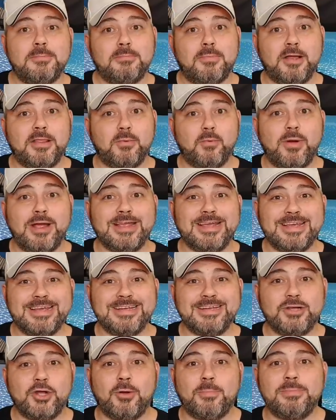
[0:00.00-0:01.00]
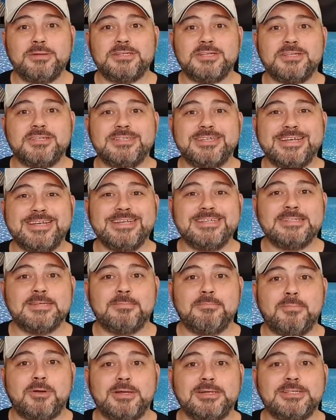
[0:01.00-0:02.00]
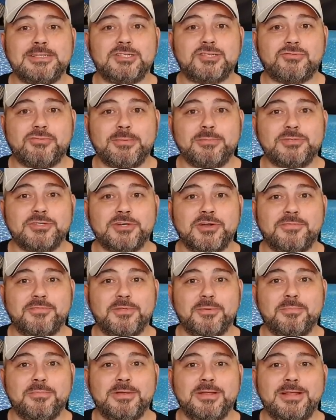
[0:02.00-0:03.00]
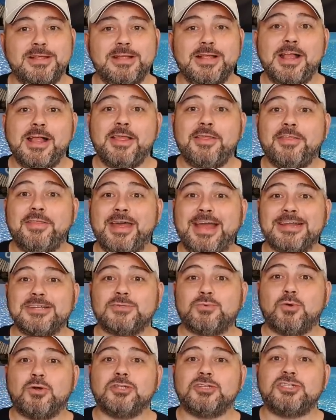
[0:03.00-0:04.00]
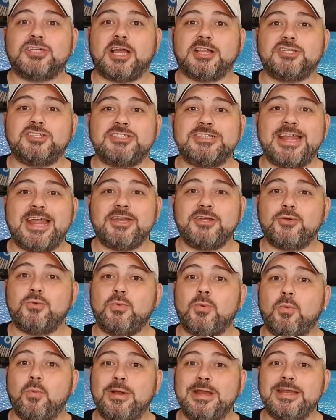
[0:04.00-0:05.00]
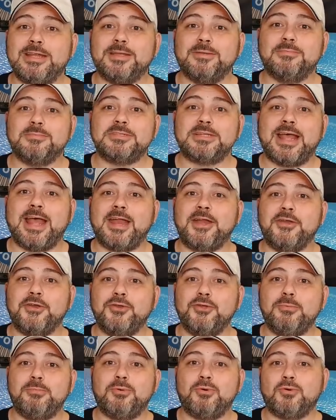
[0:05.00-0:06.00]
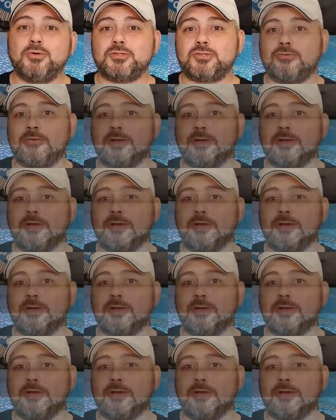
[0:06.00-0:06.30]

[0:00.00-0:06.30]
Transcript: By the way, incompetence isn't my description of them. That's what Judge Daniel Williams at Newport